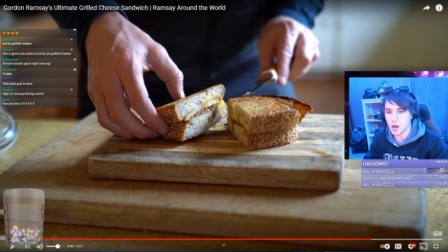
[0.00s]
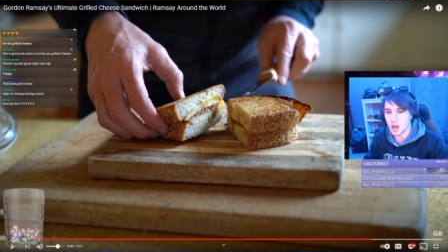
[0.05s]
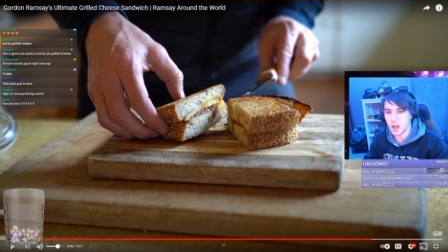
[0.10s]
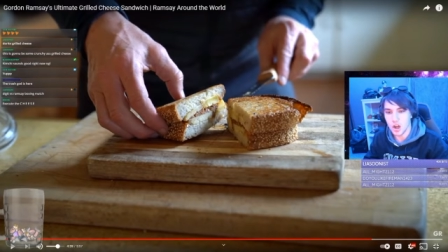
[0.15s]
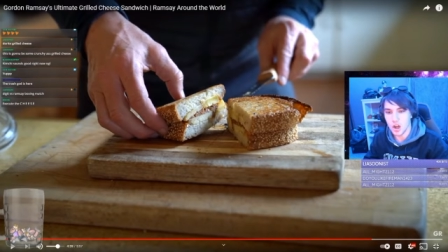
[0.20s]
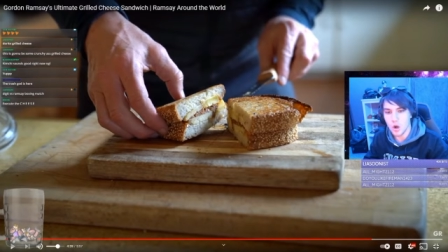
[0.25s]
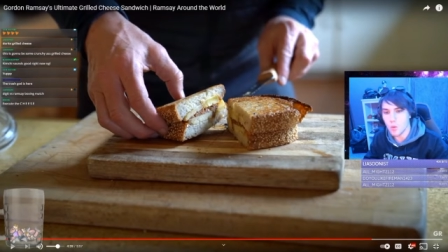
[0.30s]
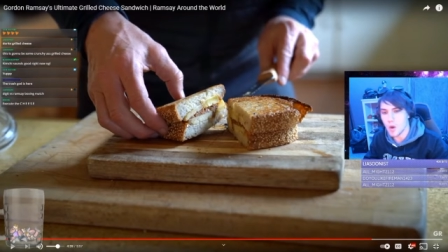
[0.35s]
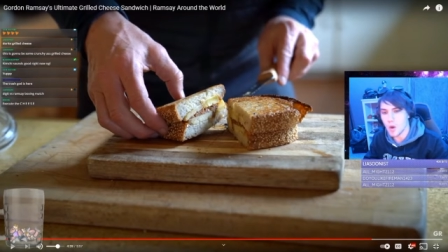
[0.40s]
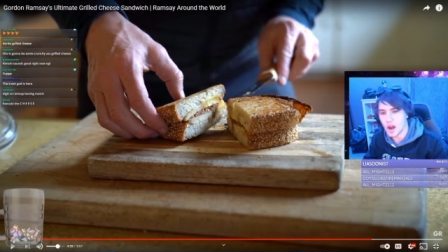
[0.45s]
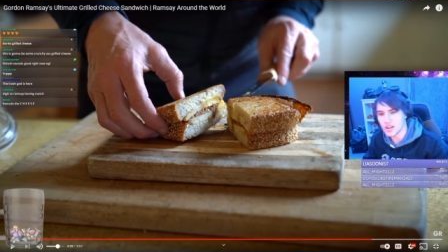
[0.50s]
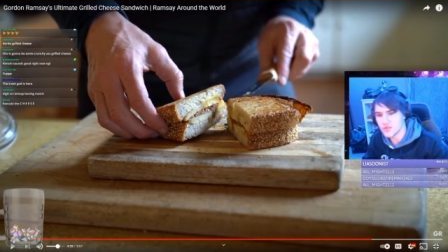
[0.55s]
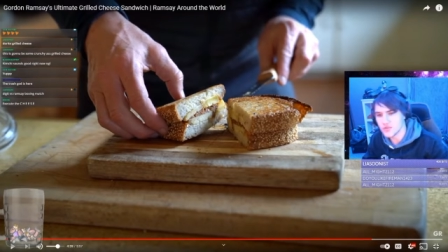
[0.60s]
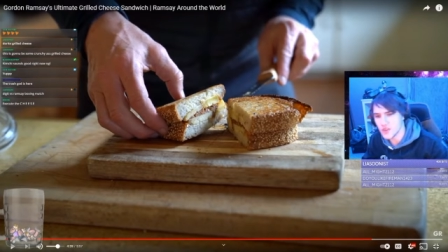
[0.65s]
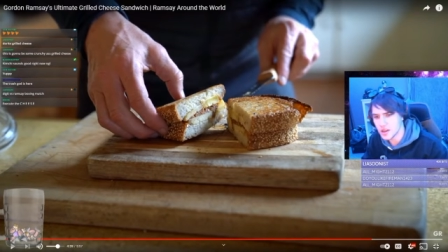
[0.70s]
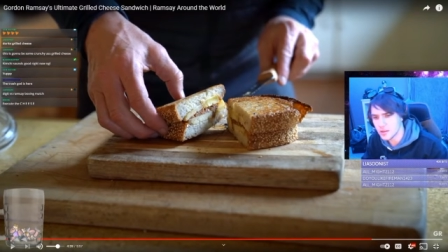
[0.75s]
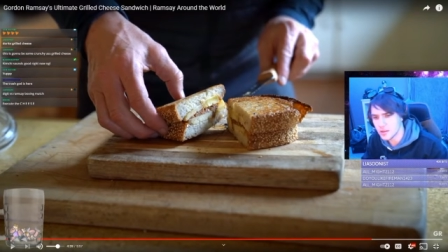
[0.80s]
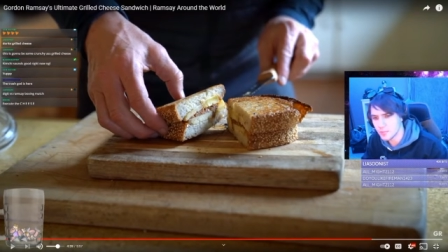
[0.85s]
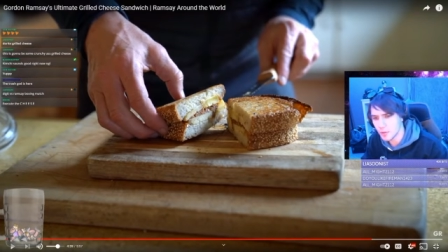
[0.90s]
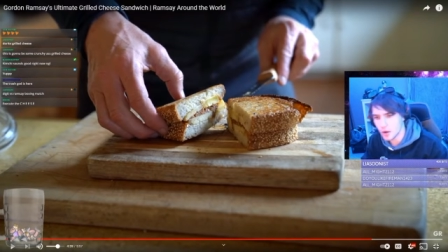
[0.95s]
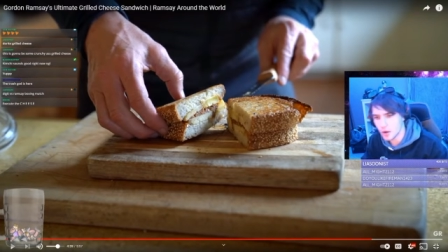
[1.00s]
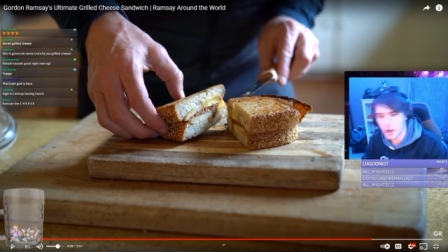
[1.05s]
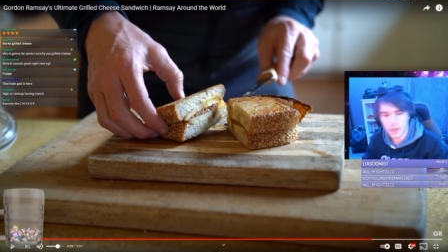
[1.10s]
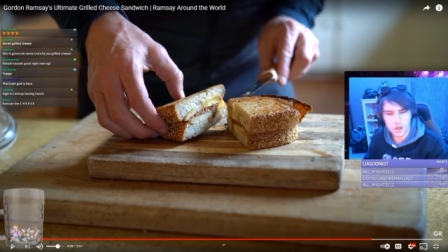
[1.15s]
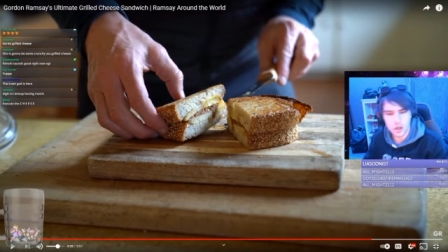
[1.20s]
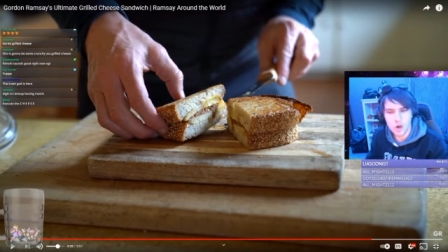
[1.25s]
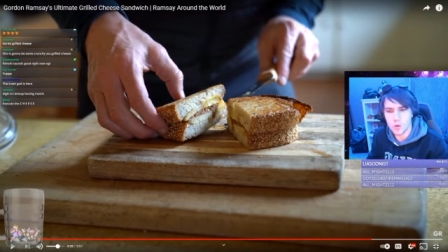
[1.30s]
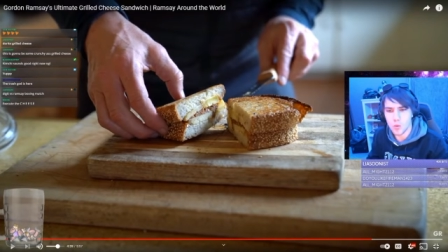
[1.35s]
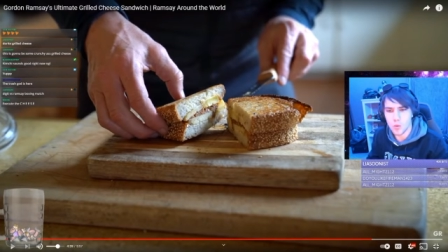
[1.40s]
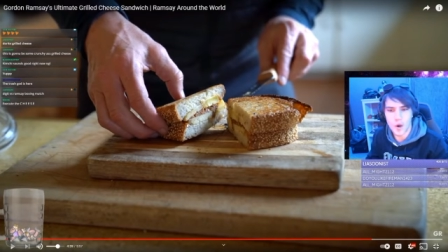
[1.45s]
And you know why it's fucking burnt? And you
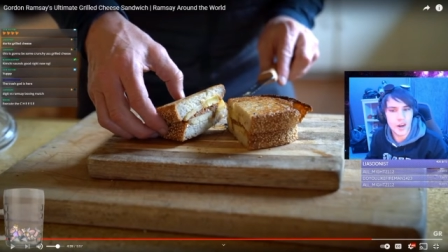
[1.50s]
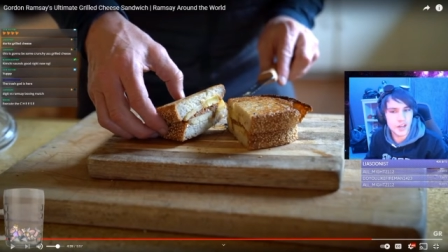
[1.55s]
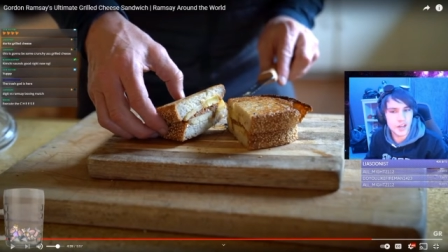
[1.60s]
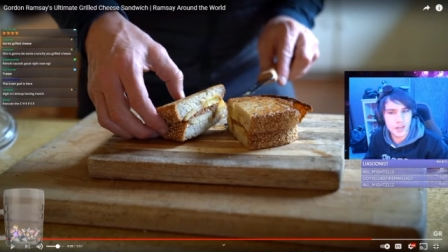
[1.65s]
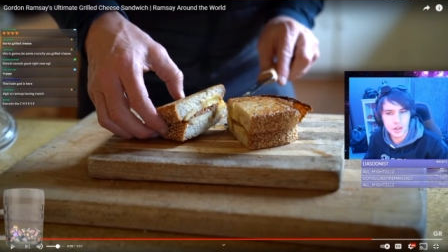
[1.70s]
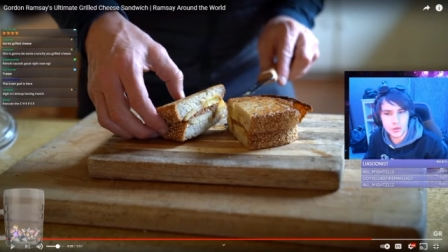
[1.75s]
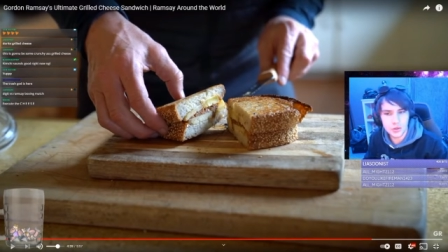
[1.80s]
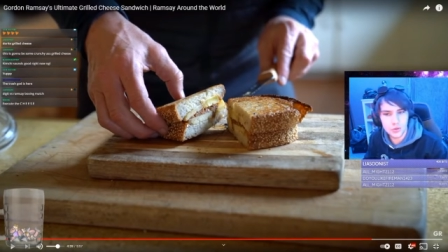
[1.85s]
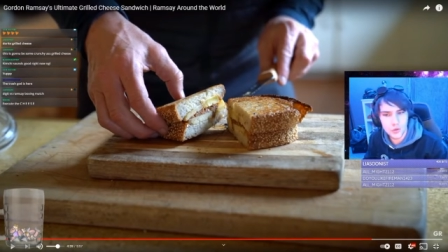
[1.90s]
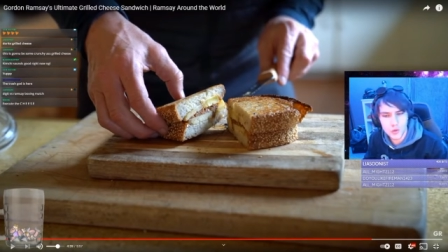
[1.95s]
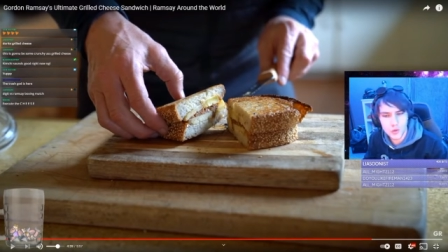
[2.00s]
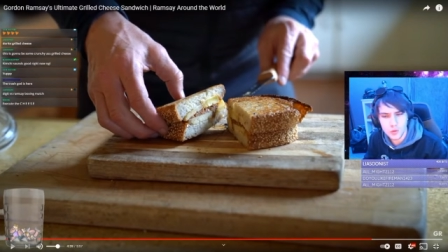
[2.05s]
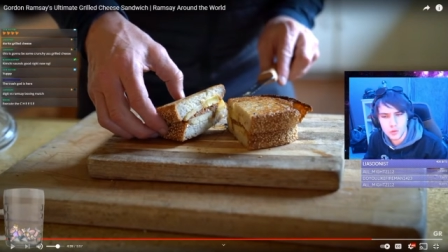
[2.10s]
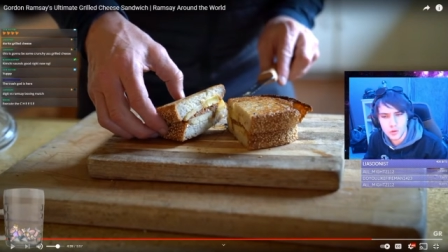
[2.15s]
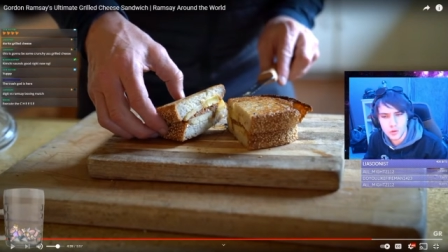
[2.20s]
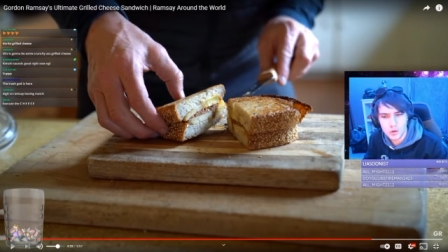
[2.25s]
know why it didn't get through?